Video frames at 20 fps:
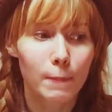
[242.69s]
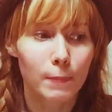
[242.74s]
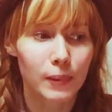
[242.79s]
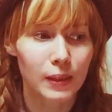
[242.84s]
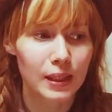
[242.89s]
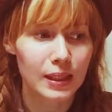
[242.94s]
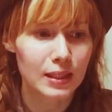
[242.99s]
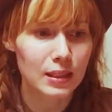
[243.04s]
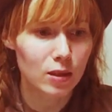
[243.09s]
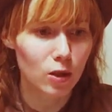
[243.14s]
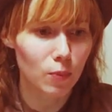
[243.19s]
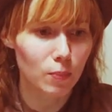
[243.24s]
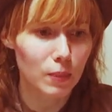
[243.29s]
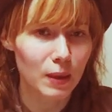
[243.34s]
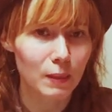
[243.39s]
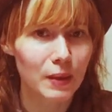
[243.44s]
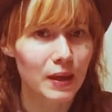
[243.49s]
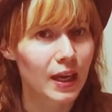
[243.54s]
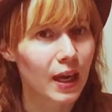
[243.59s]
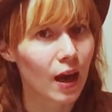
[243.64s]
Please don't
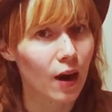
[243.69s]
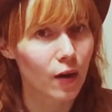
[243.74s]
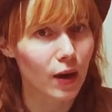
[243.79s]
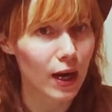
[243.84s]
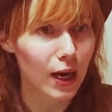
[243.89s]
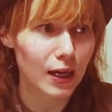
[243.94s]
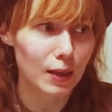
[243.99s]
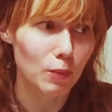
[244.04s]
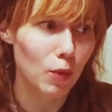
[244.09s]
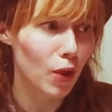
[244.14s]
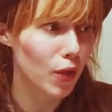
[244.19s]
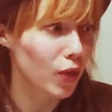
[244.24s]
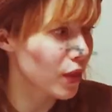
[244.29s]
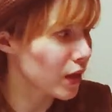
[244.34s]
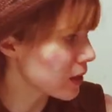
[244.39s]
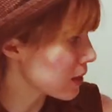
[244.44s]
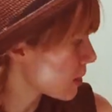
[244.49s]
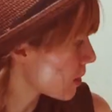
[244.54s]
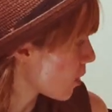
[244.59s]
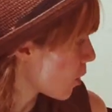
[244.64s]
make me carry any more
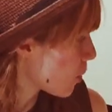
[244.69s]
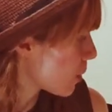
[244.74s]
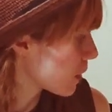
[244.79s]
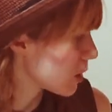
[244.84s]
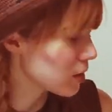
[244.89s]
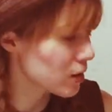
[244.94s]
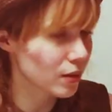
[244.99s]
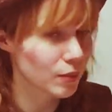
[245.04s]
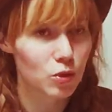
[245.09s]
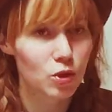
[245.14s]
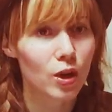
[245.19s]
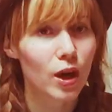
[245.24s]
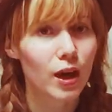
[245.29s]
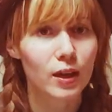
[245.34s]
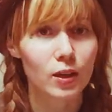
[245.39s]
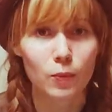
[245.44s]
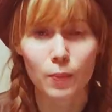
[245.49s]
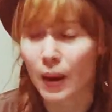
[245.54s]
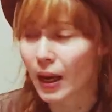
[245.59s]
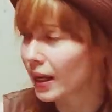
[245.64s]
things though, because I'm
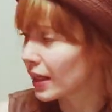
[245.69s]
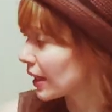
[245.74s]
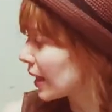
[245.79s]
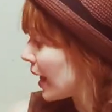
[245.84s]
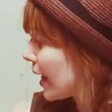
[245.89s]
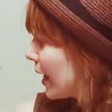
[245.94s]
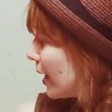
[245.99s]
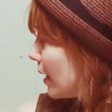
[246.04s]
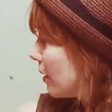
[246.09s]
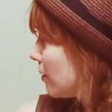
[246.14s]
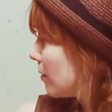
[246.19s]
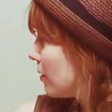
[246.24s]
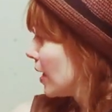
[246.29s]
trying to pack light and